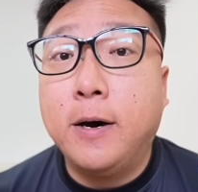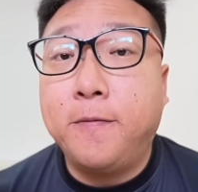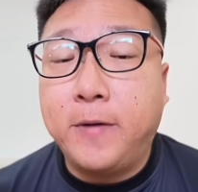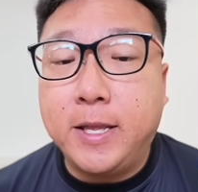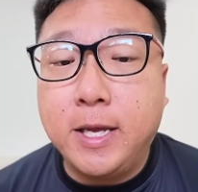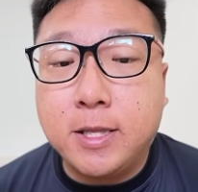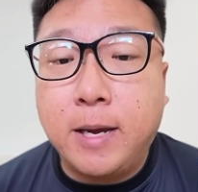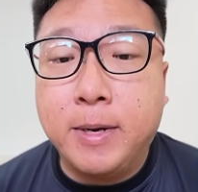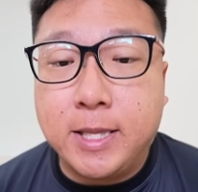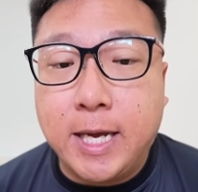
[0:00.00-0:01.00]
fighting
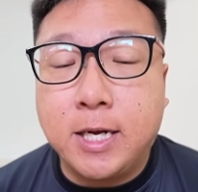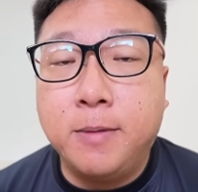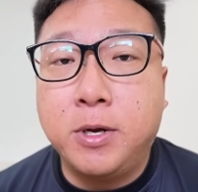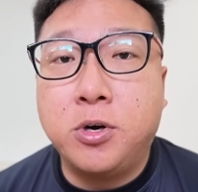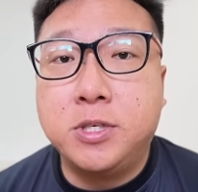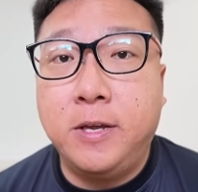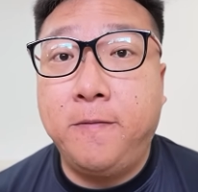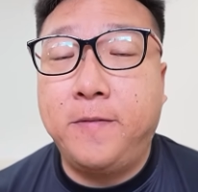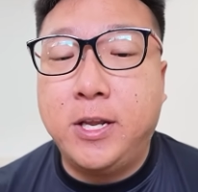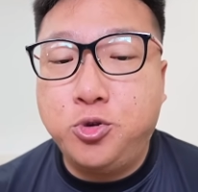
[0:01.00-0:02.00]
type attacker, because
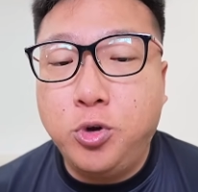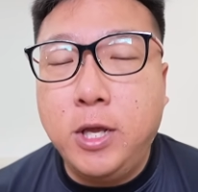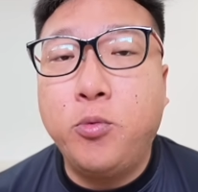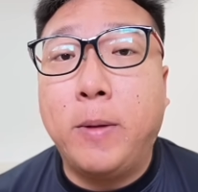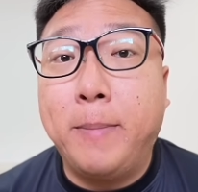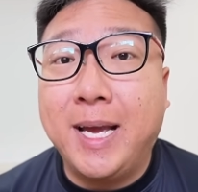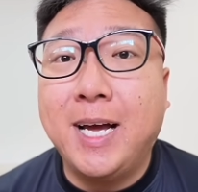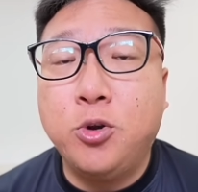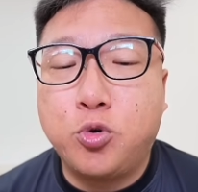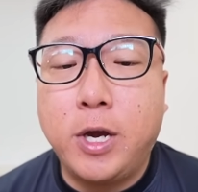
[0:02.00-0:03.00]
eventually when Mega
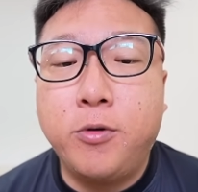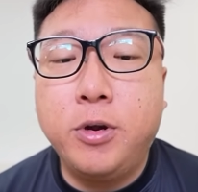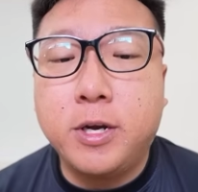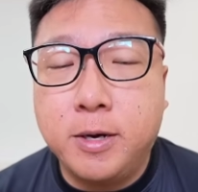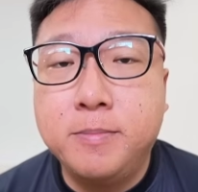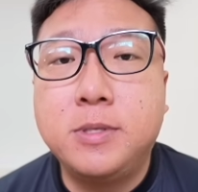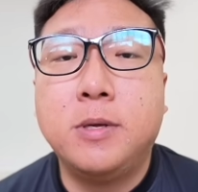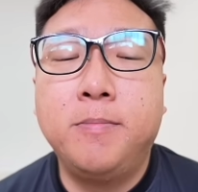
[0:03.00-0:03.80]
Lucario comes,